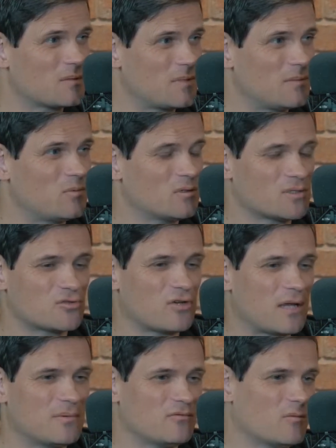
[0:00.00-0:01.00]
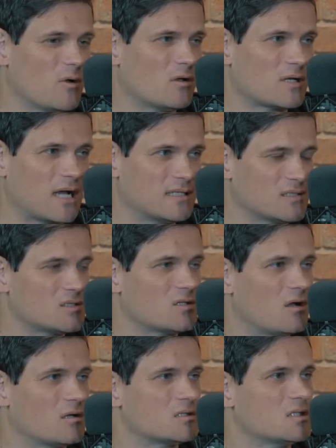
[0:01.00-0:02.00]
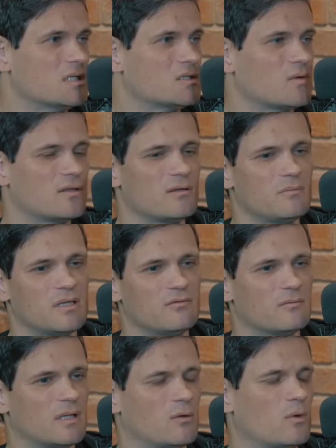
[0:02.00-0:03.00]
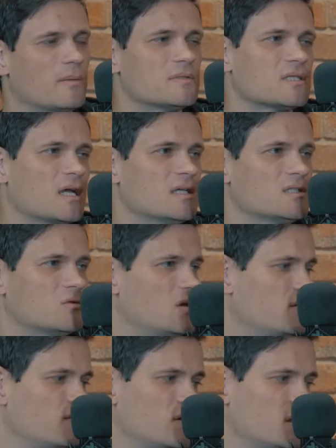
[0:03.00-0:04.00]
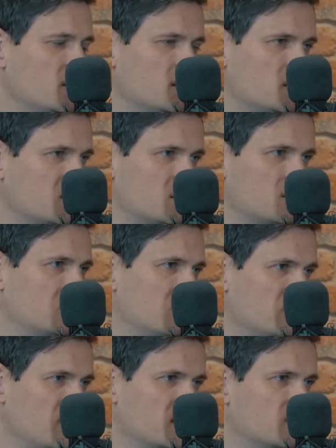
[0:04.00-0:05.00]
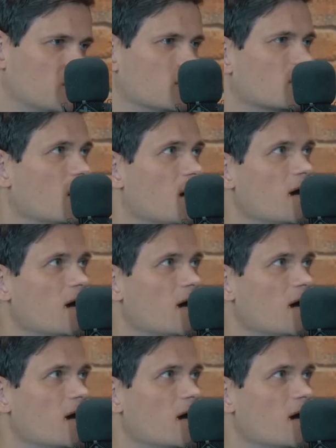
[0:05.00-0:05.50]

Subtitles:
People scrape it from all kinds of sources, whether it be from like websites, Twitter feeds, Facebook.